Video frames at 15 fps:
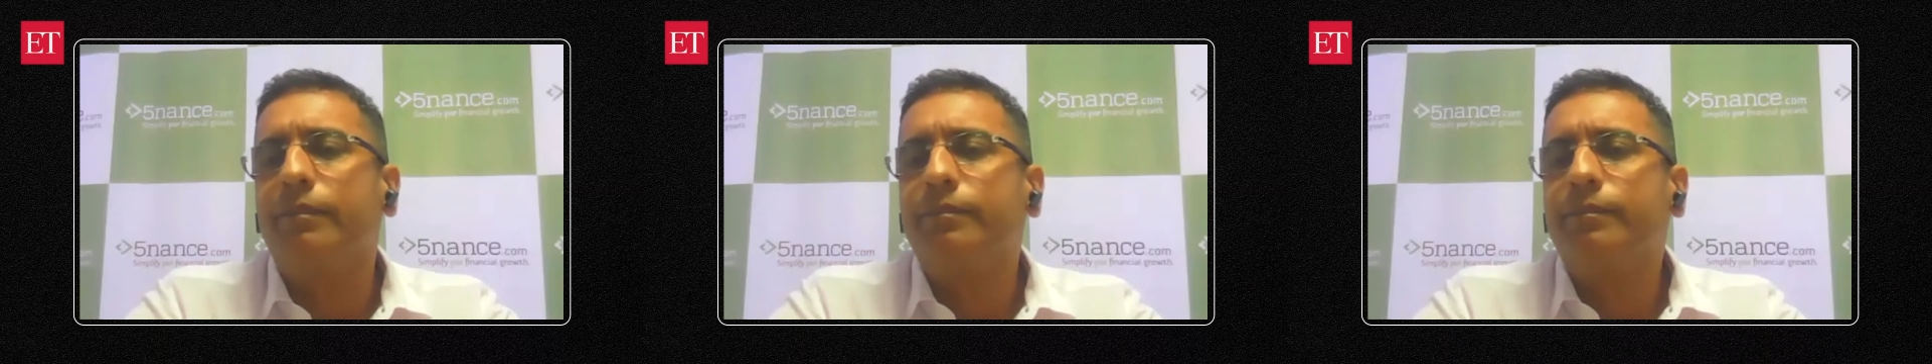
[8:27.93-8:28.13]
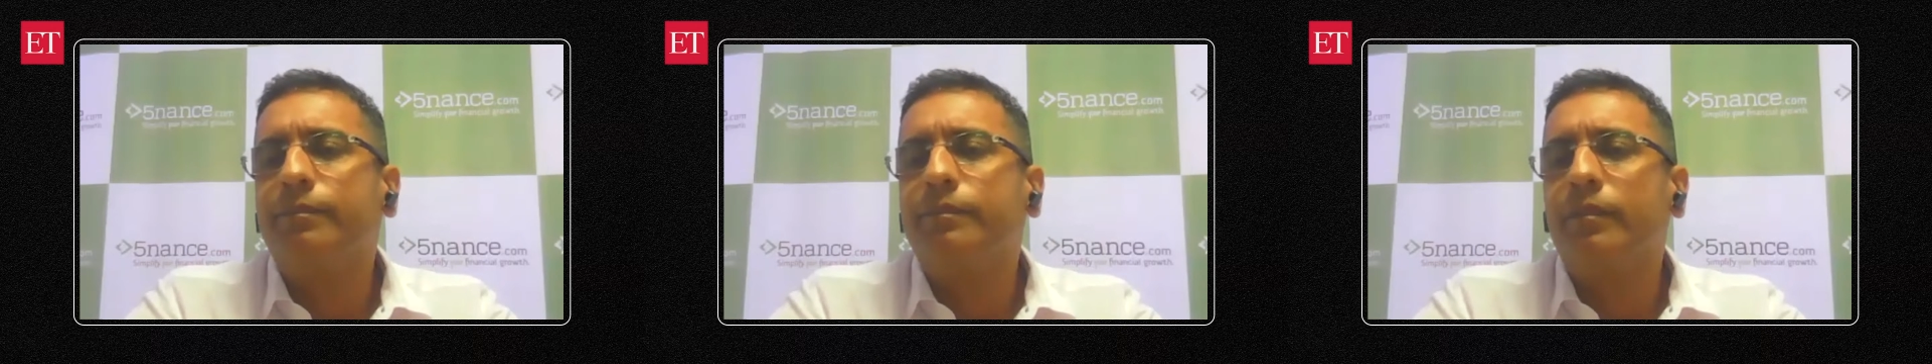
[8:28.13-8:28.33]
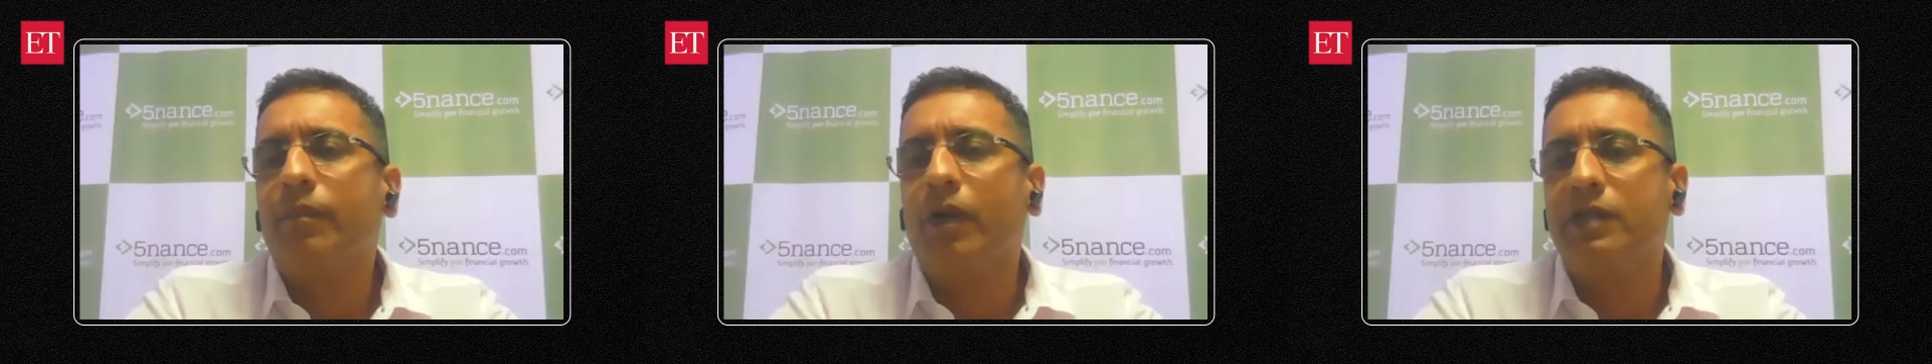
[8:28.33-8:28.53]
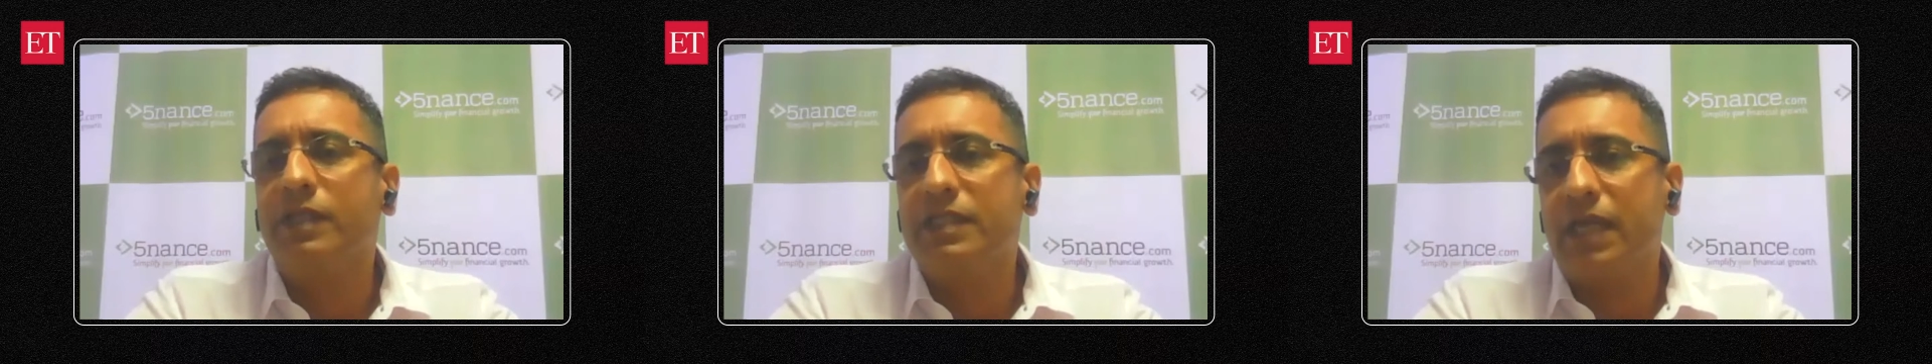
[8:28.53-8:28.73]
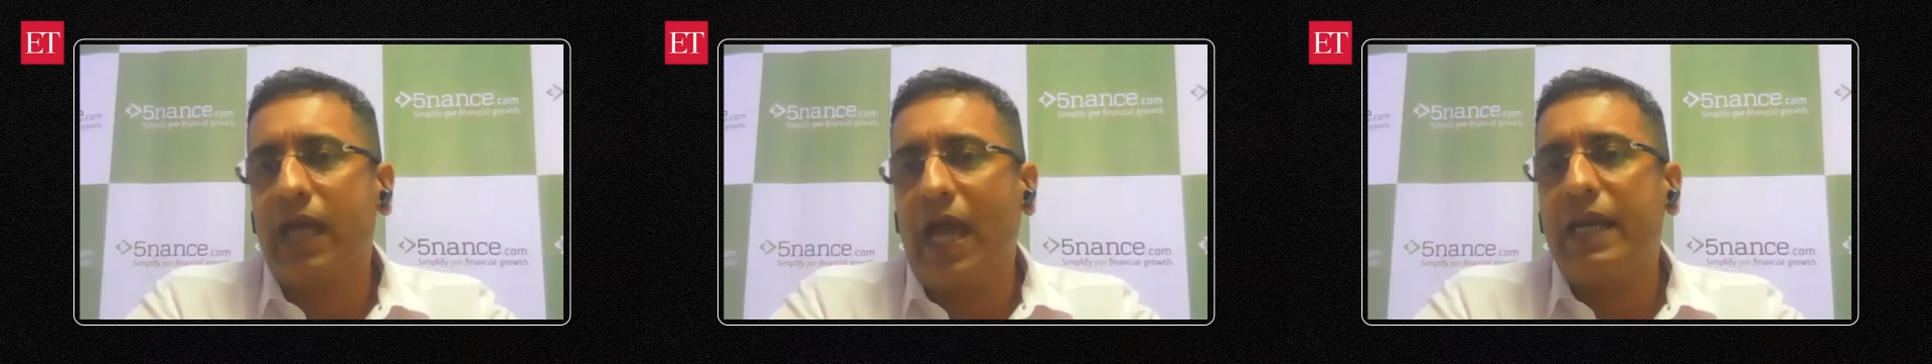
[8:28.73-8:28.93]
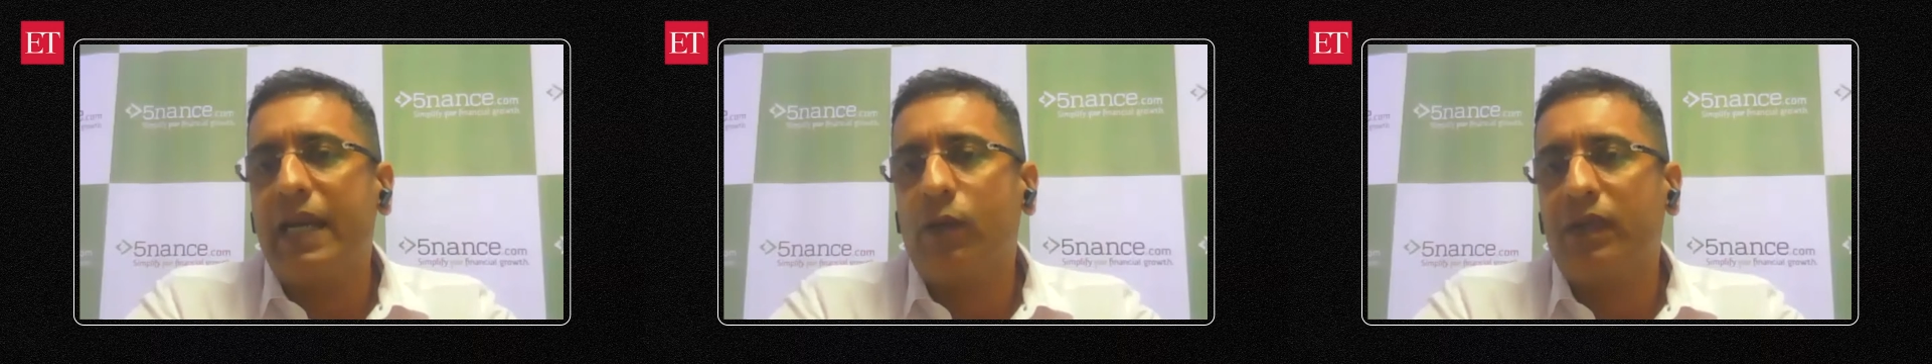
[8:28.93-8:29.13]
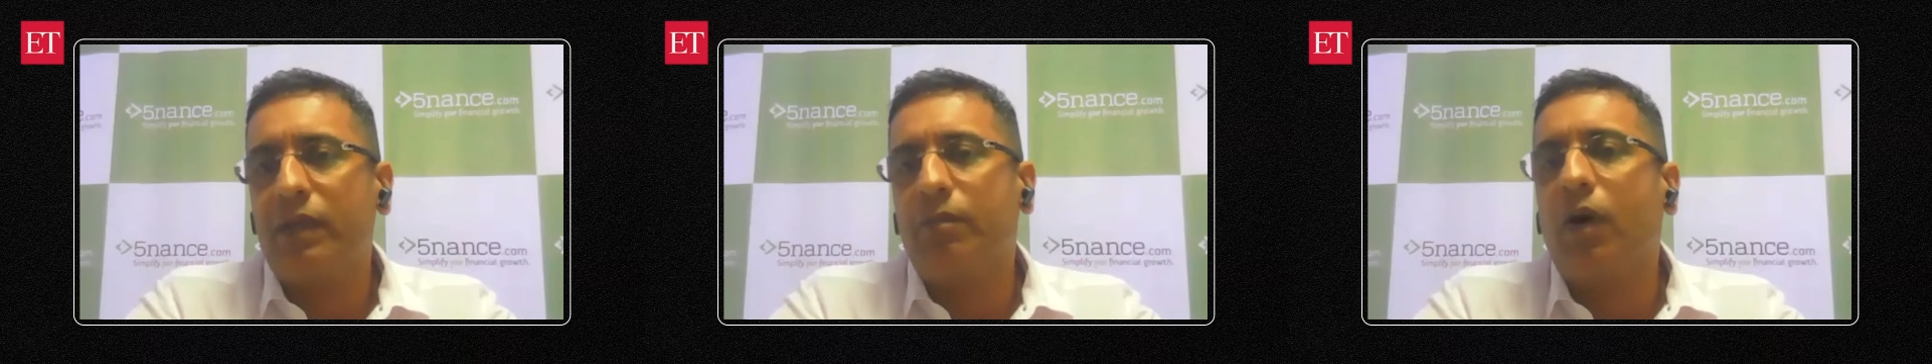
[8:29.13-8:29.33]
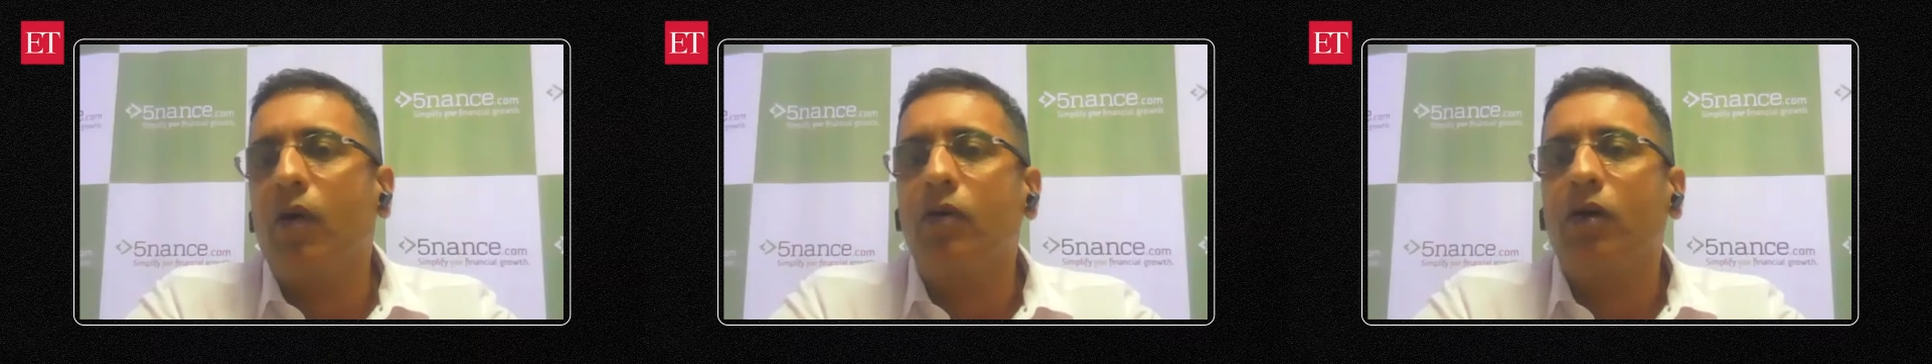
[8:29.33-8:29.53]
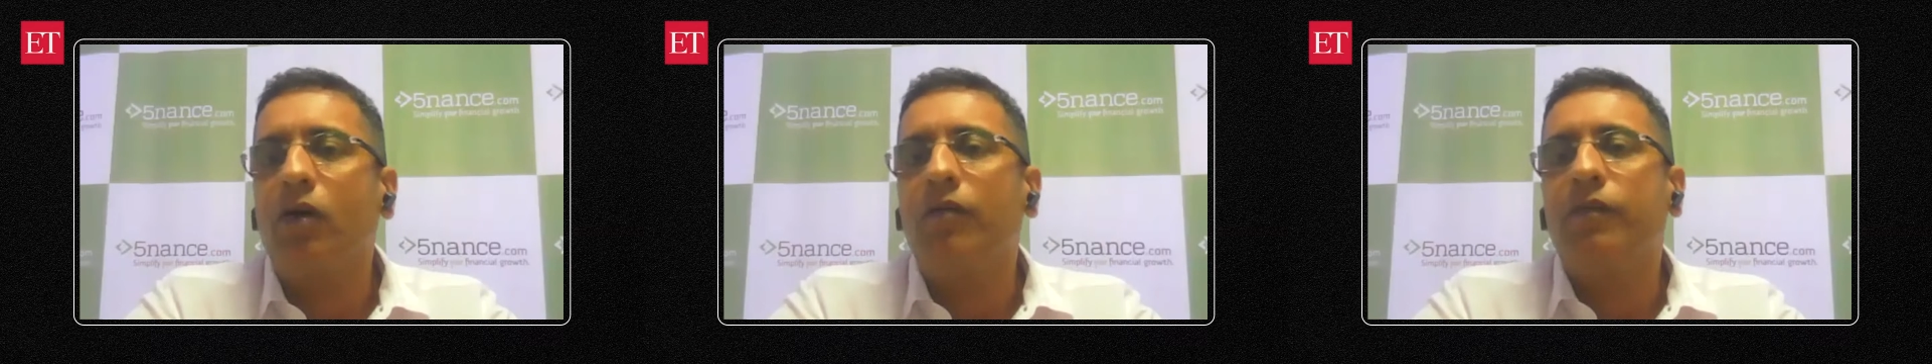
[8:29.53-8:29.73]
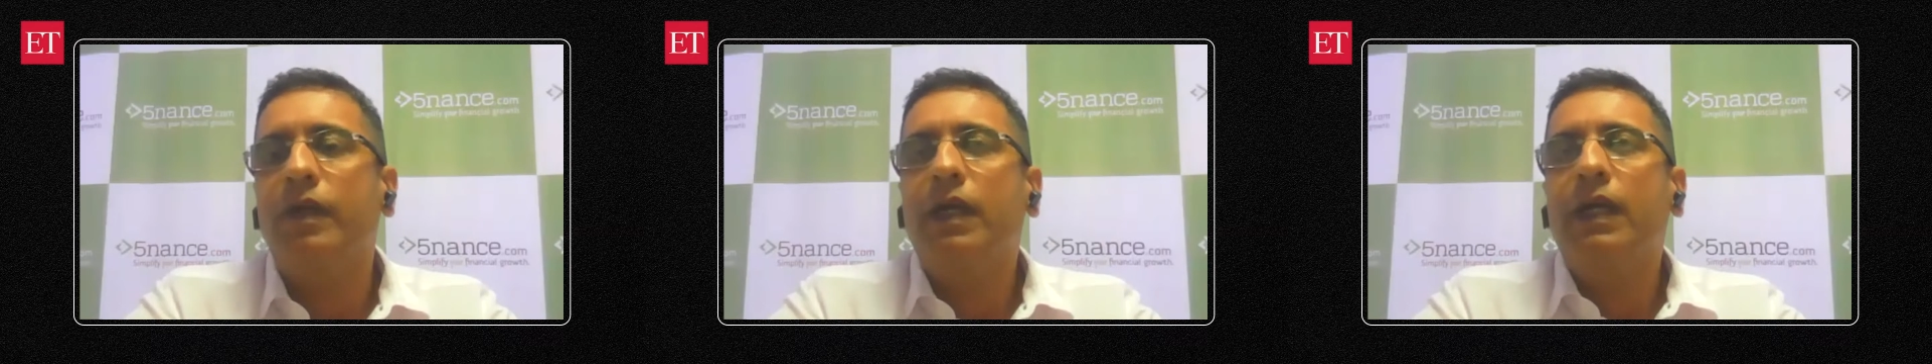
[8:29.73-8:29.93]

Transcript: because there's adequate amount of